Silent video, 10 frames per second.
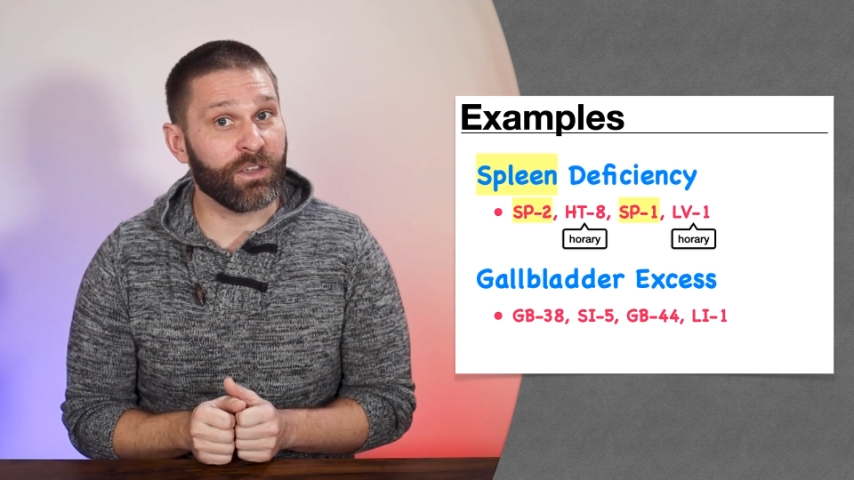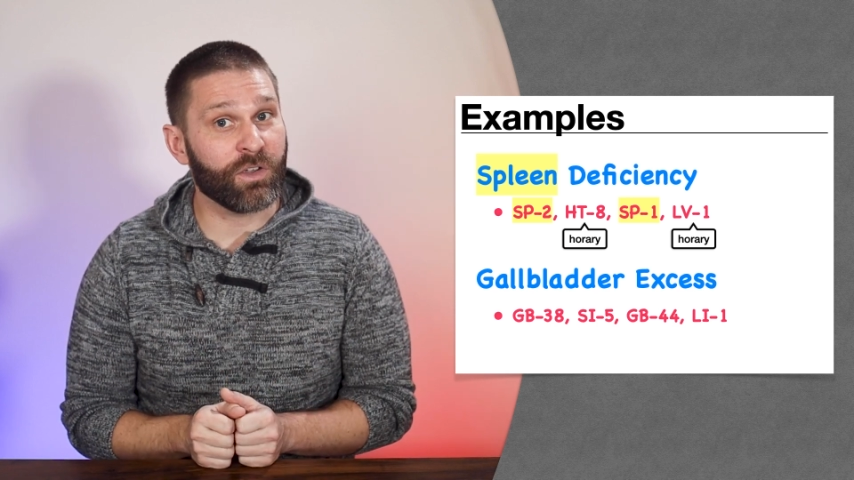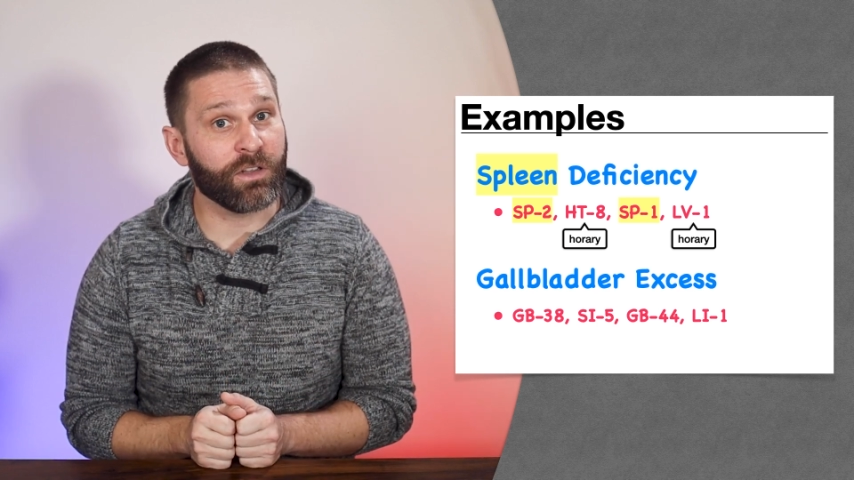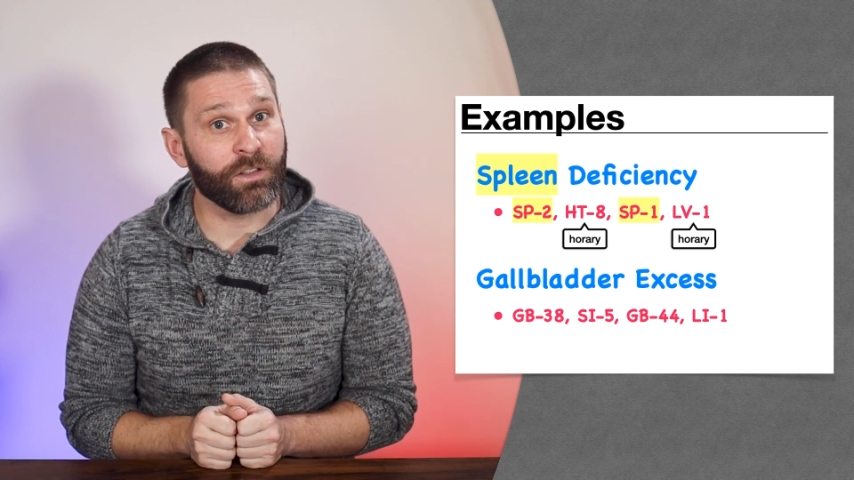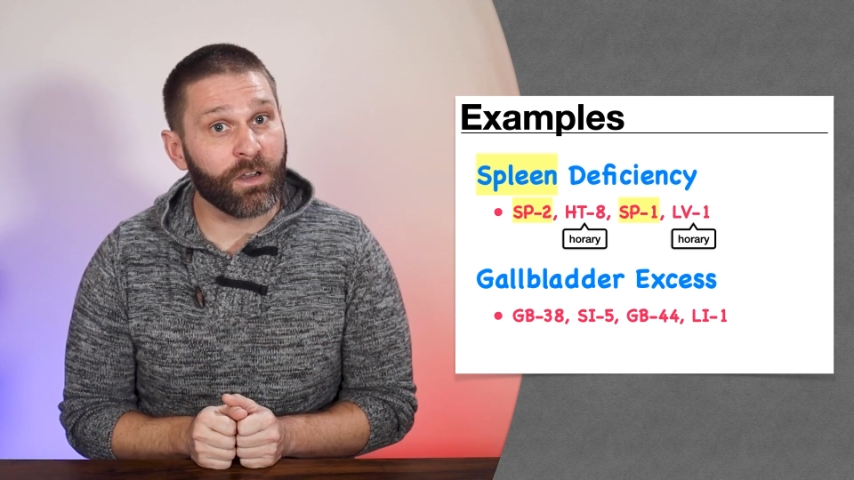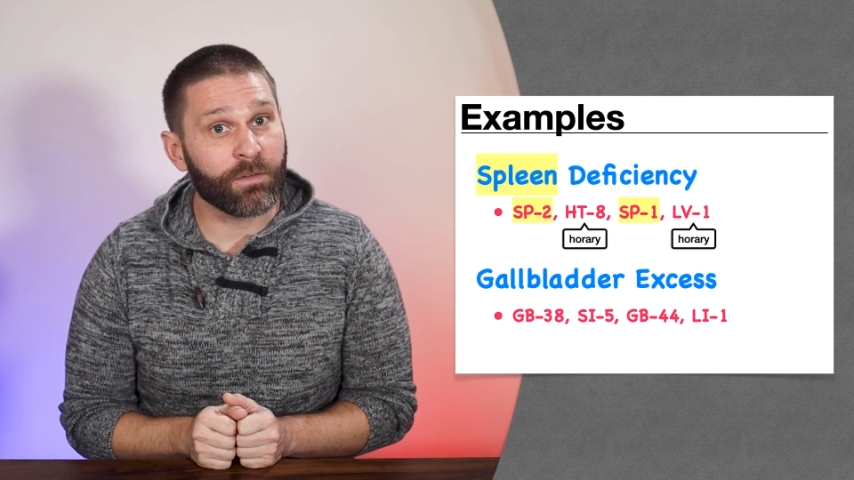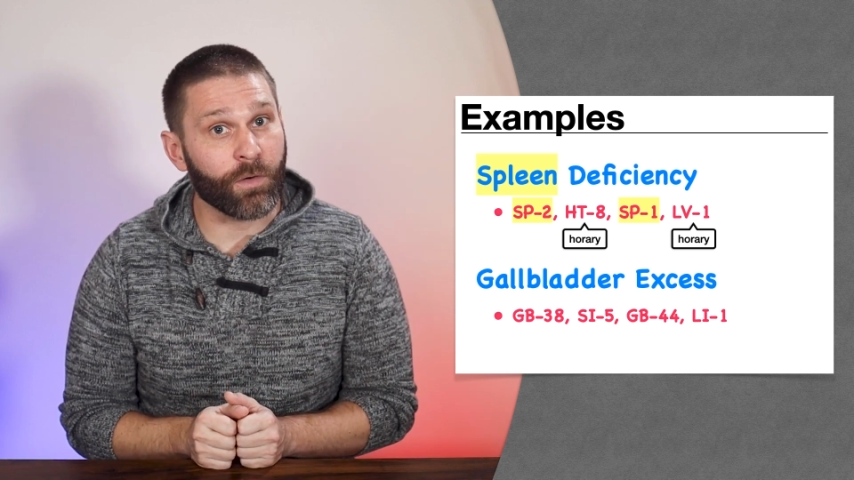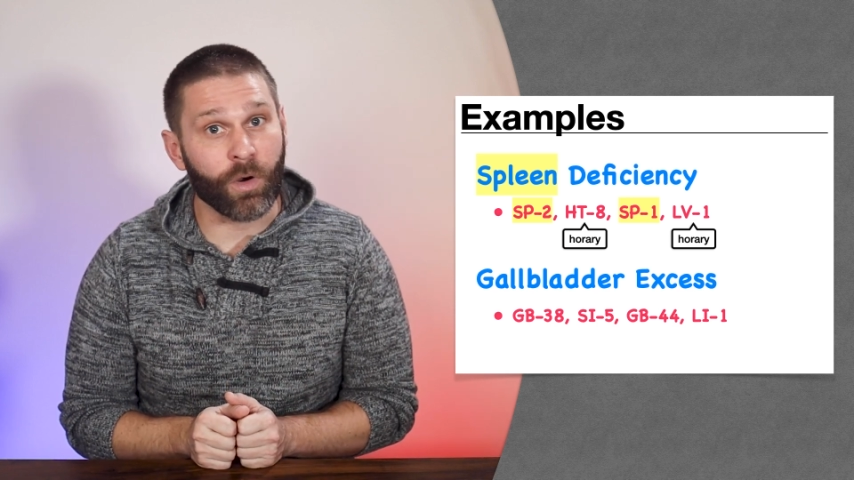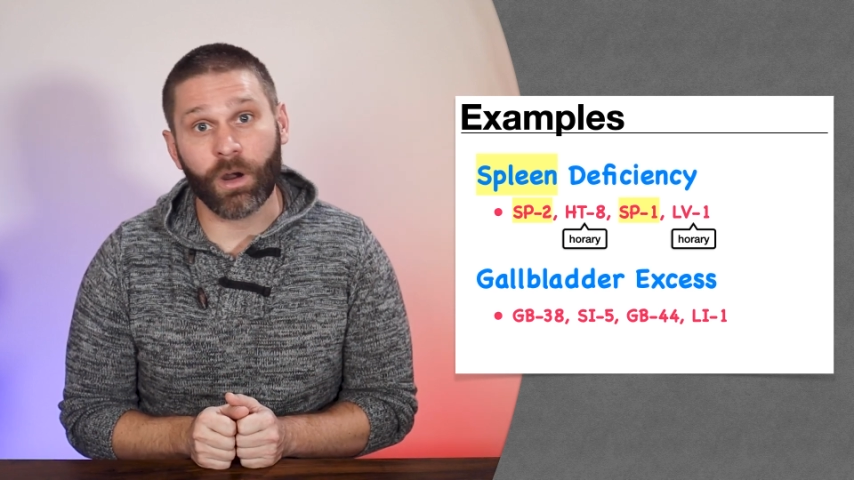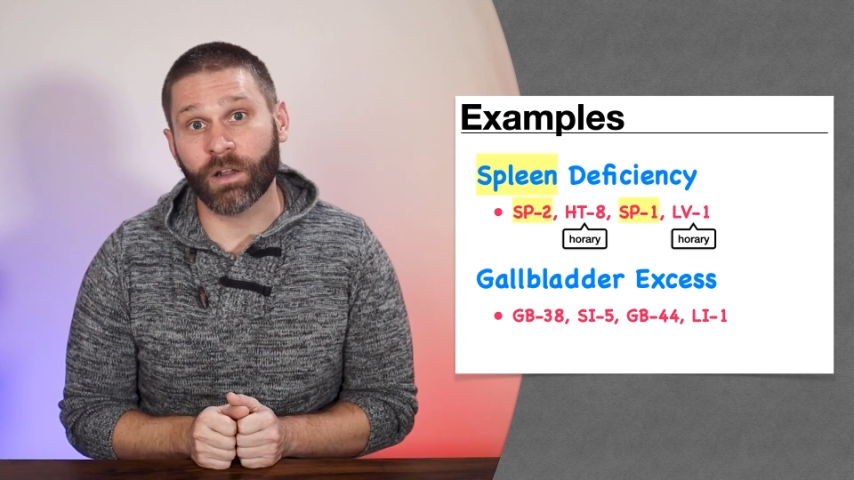you can look
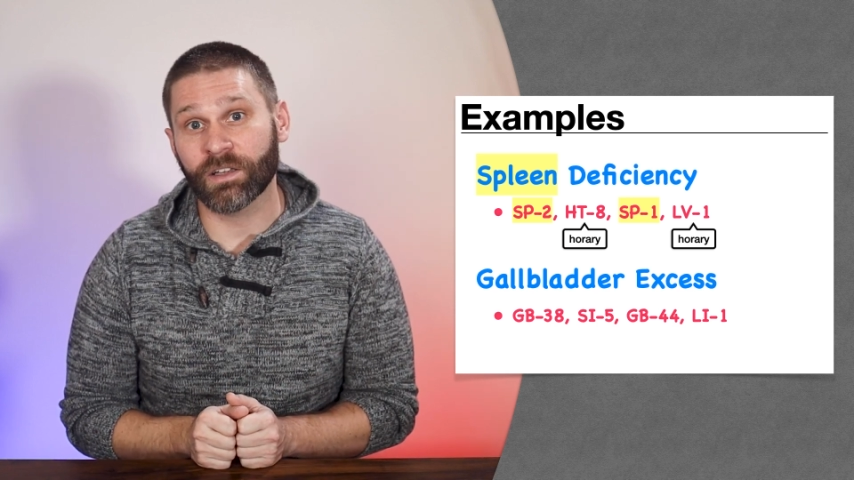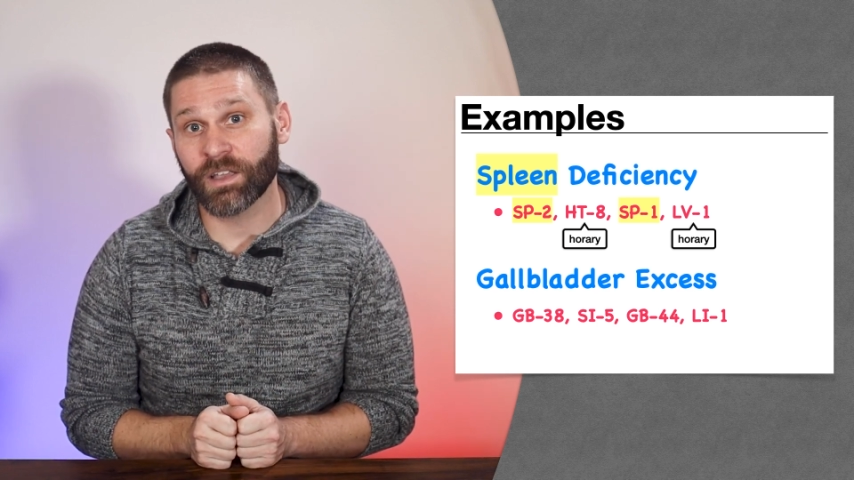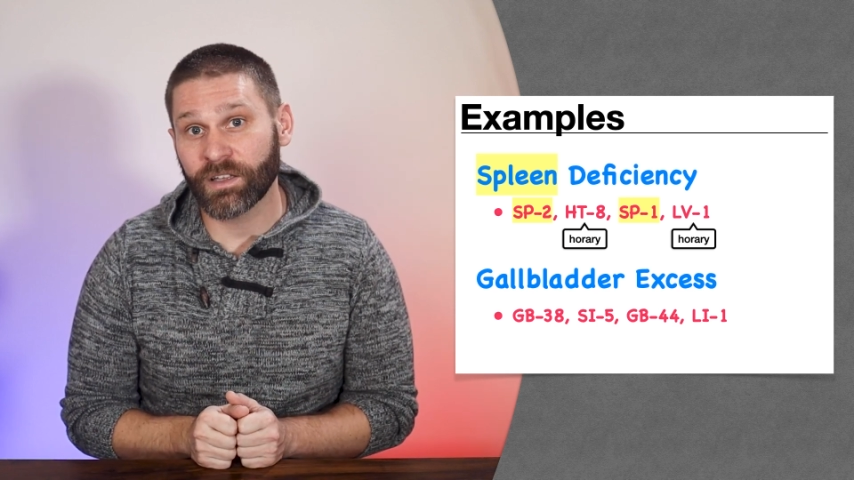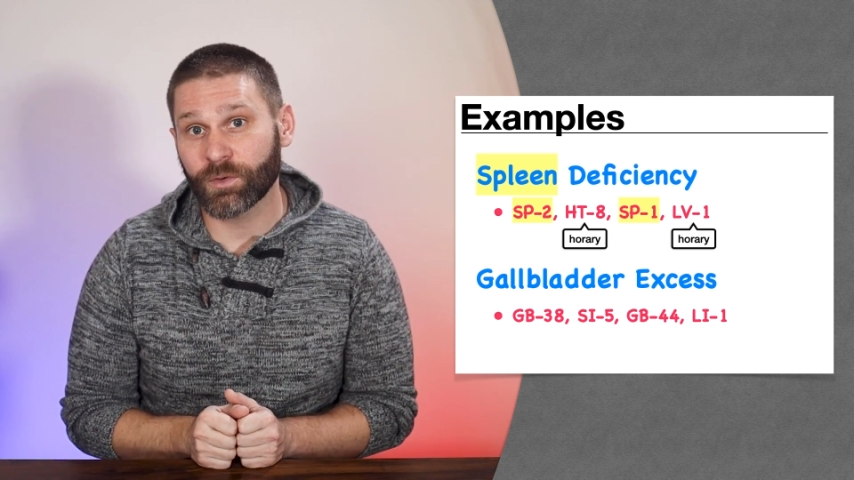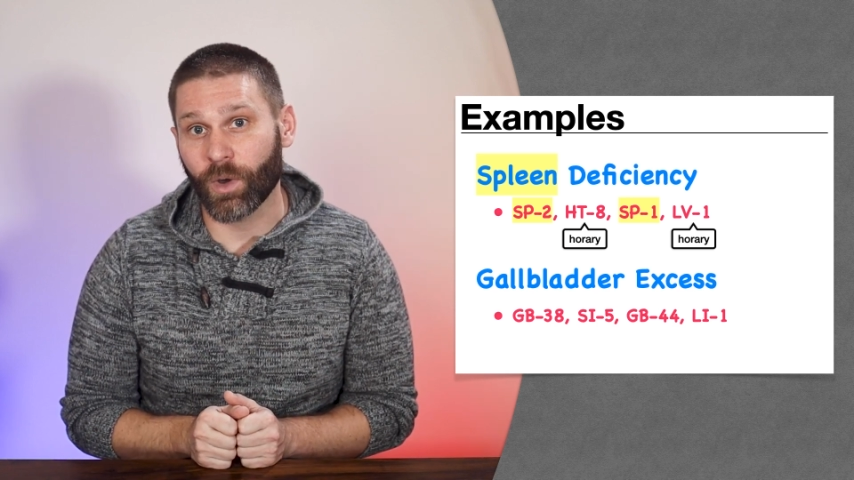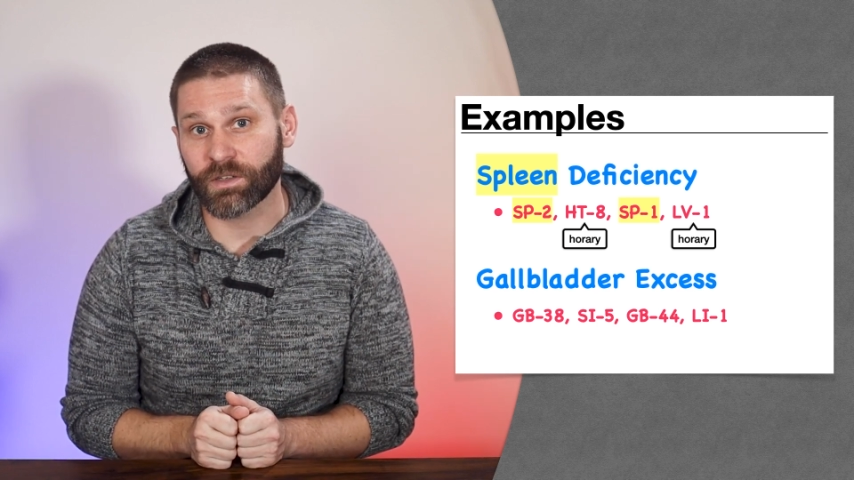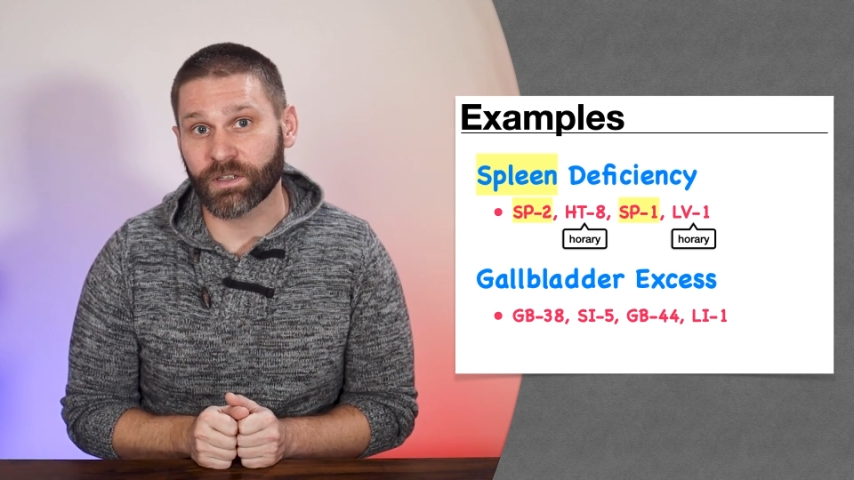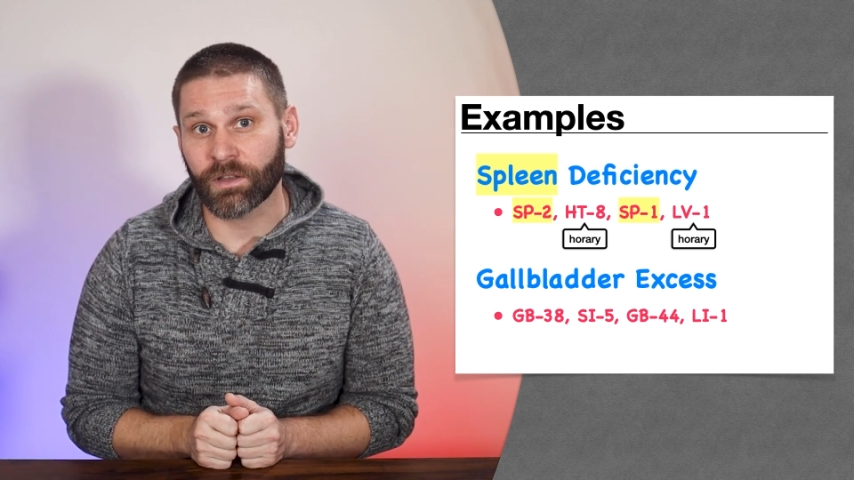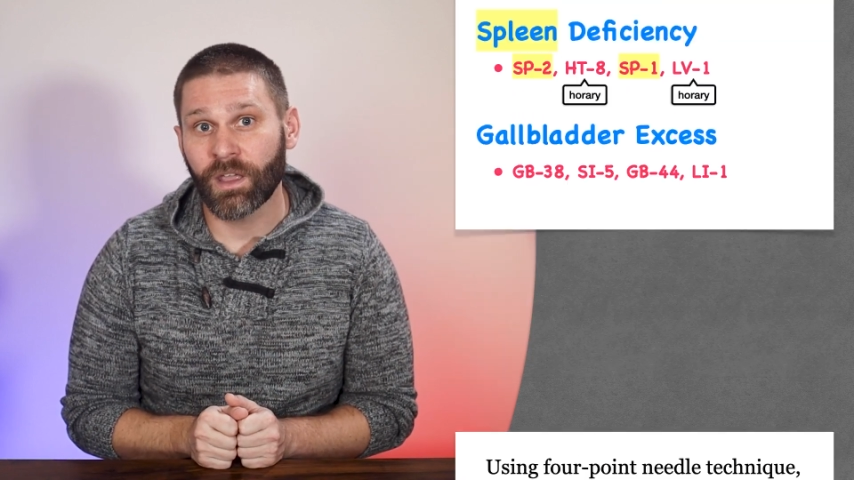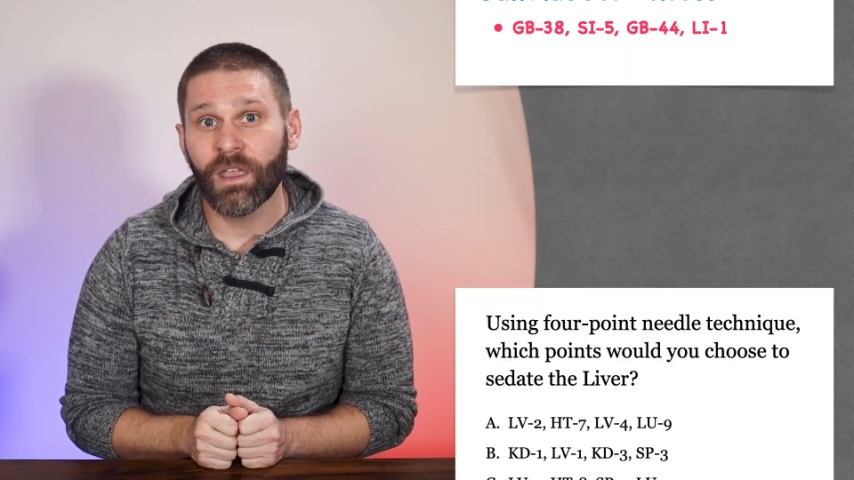for on a test
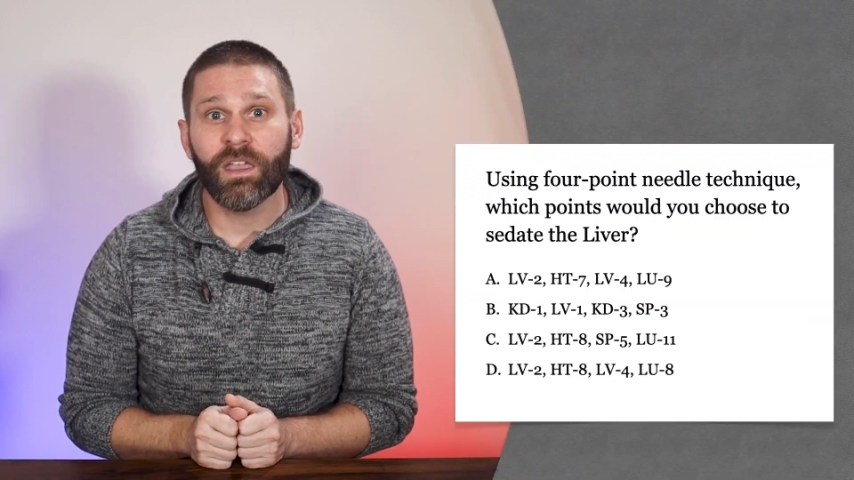question.